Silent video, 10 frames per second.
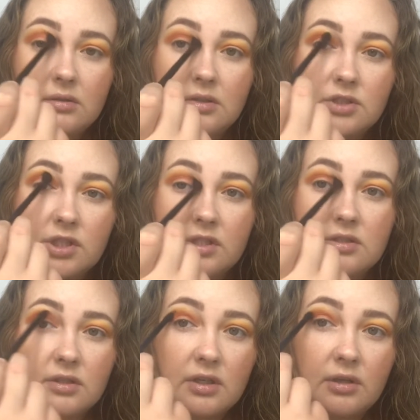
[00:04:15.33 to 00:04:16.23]
the
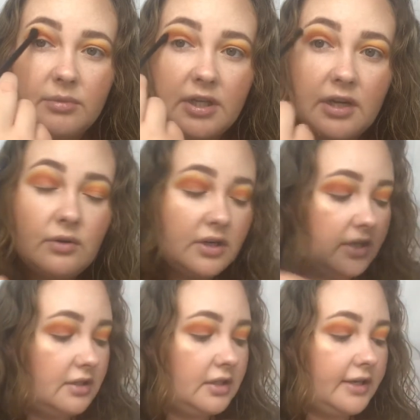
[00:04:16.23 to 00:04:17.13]
shades are coming out
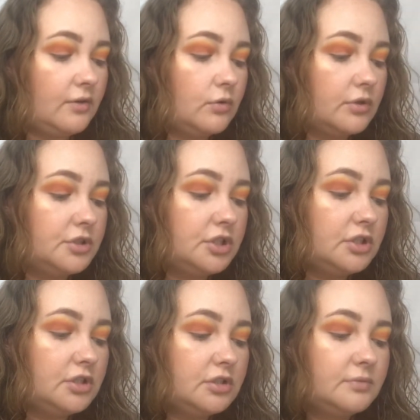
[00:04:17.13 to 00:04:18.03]
kind of like
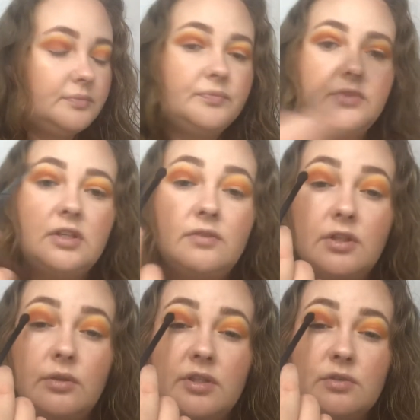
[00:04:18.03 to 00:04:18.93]
orangish even
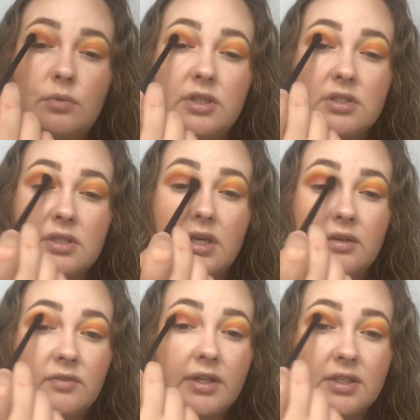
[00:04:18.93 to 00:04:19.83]
though this one is
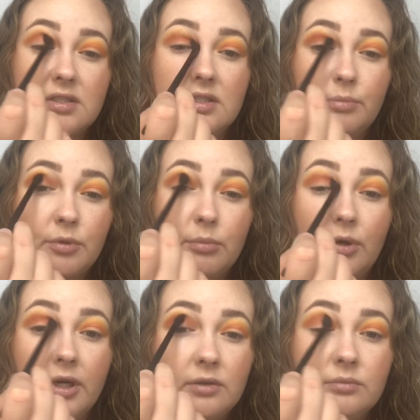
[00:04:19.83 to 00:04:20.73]
kind of like a deeper
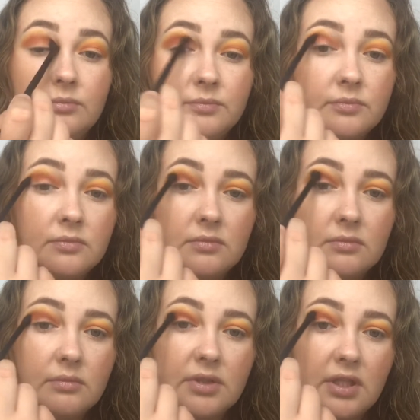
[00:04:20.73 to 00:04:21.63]
brown
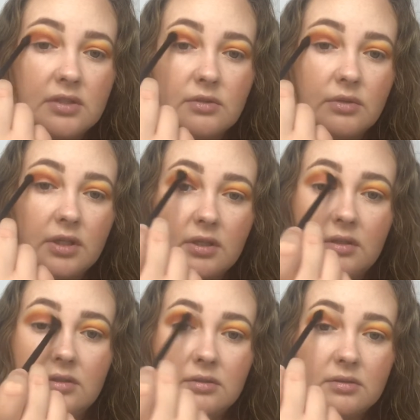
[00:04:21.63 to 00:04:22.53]
but that's
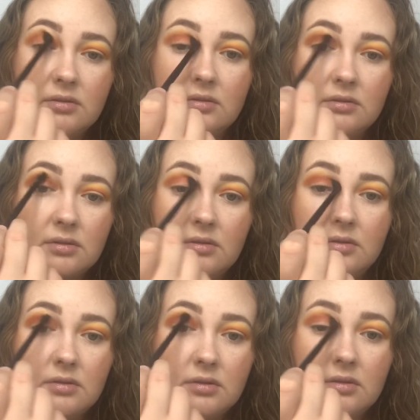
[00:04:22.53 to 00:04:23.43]
okay
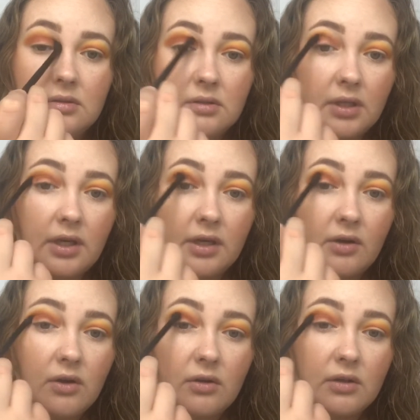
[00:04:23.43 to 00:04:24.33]
they kind
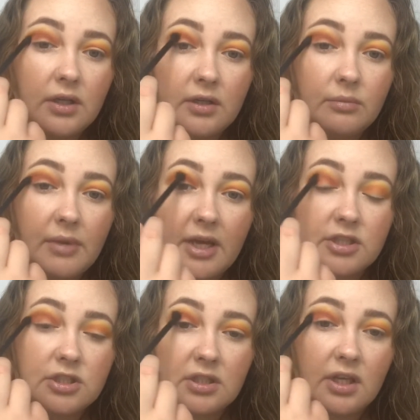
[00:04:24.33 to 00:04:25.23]
of all kind of
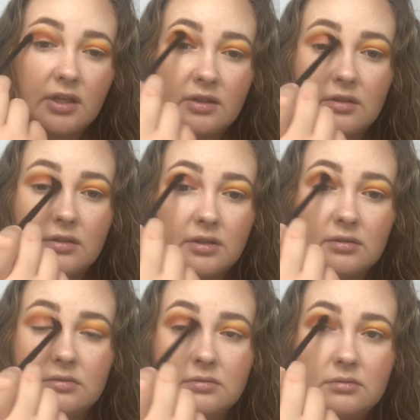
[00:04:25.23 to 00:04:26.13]
mash together
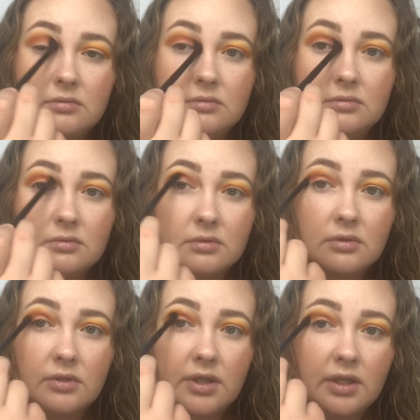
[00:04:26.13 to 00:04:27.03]
and
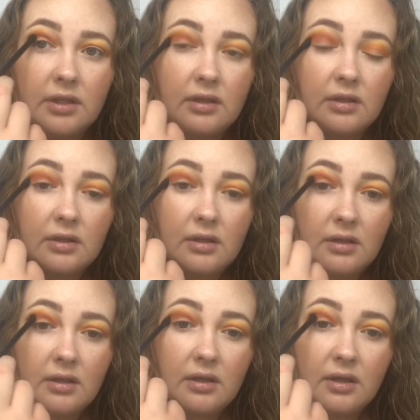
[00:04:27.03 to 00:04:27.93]
create
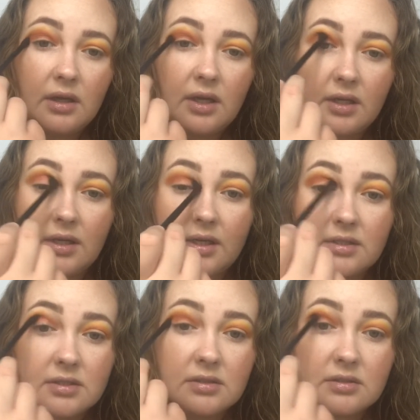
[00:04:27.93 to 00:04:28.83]
a
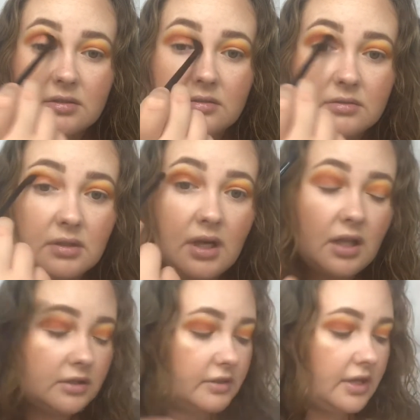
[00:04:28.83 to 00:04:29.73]
nice
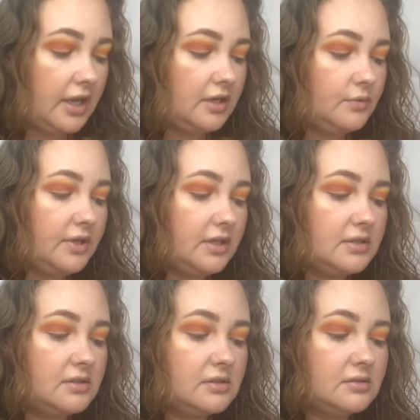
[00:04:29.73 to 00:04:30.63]
color
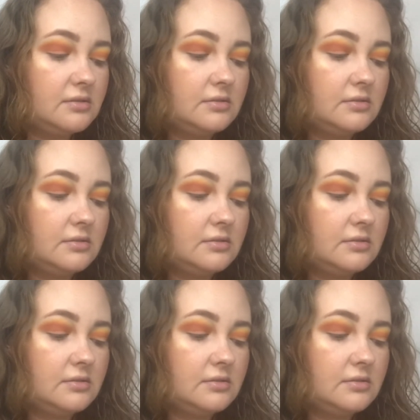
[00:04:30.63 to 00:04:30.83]
anyways